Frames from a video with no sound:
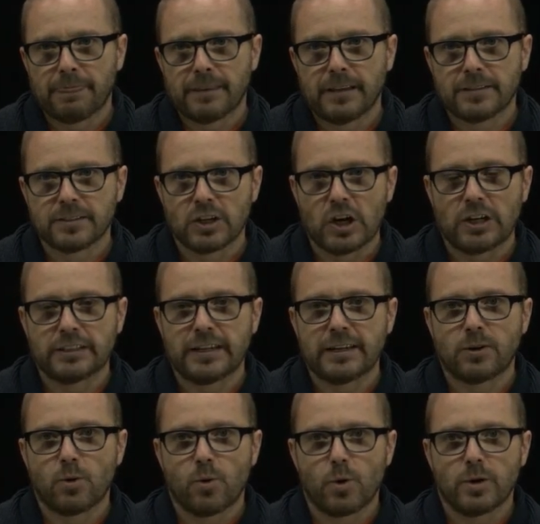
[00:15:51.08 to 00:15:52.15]
It's an
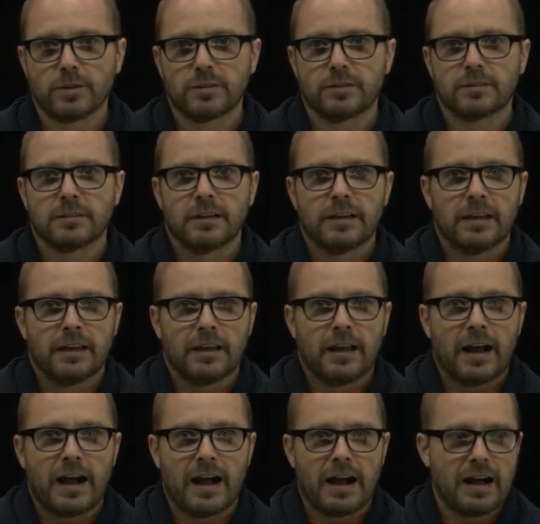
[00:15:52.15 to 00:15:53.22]
online course.
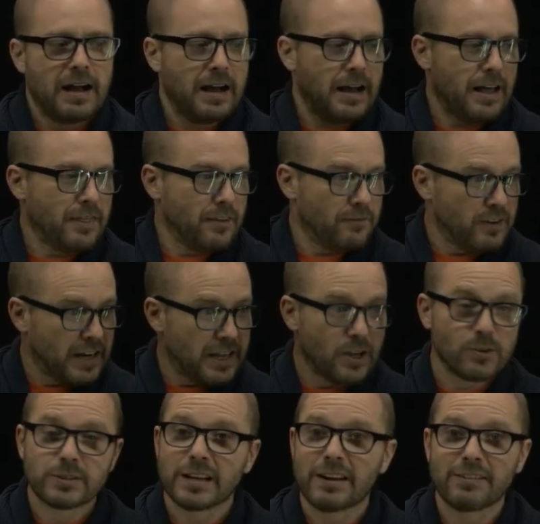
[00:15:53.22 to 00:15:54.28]
The
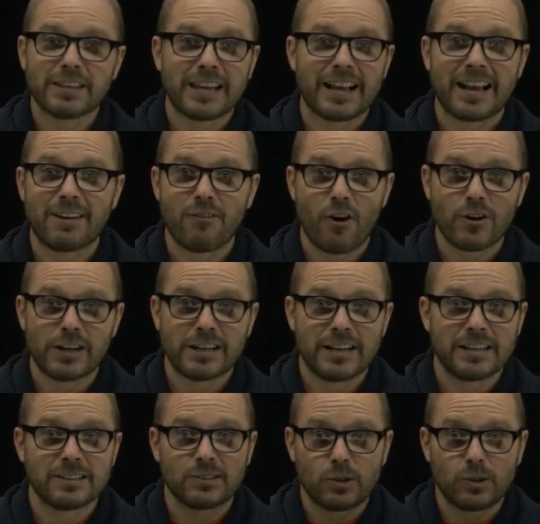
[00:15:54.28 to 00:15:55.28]
videos and everything I've already done.